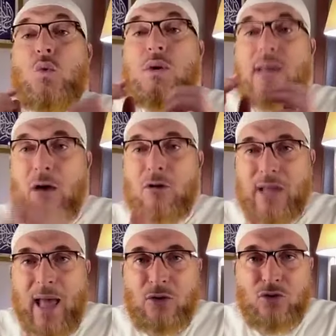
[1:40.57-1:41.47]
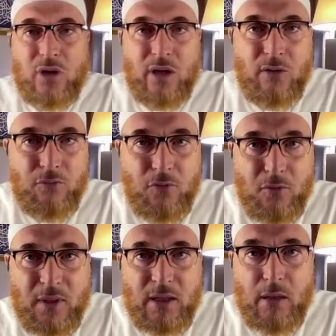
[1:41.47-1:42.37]
without actually
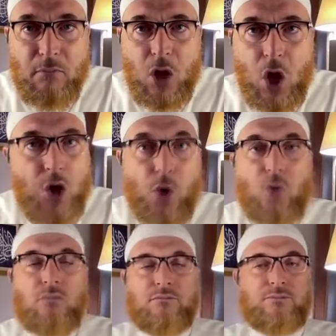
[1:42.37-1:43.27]
informing them? No.